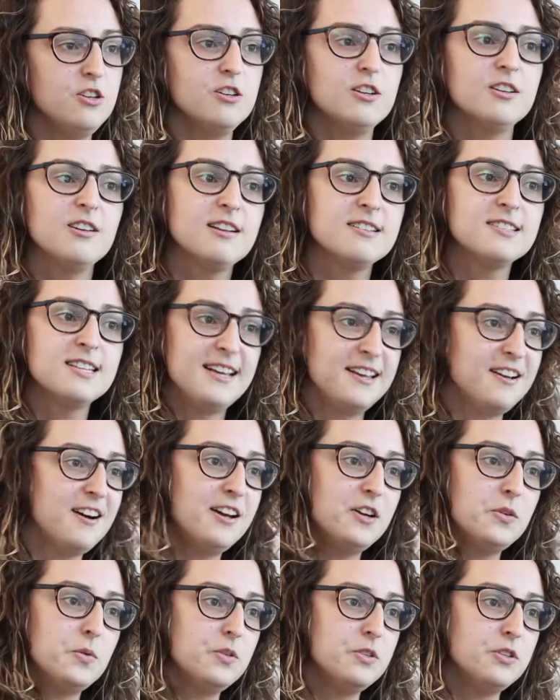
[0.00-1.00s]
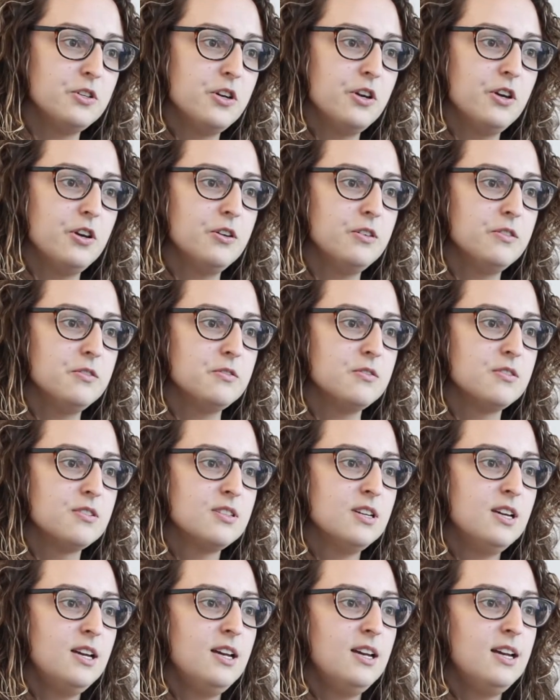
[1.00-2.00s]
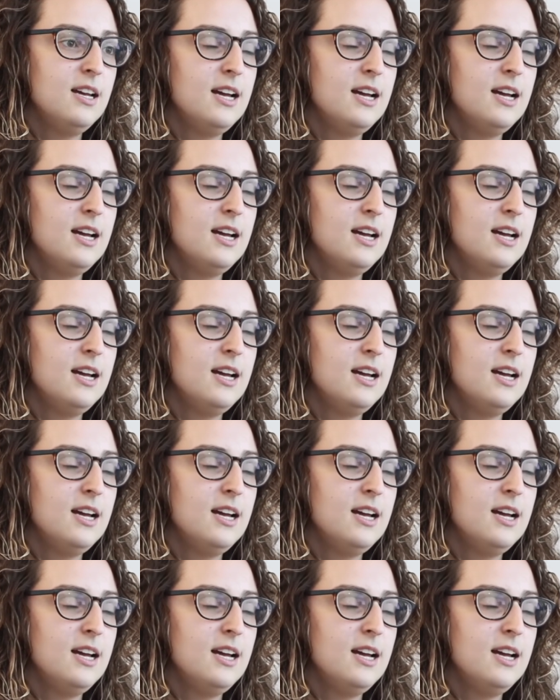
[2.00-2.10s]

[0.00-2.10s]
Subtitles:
the unit, I'd say hi to all the girls,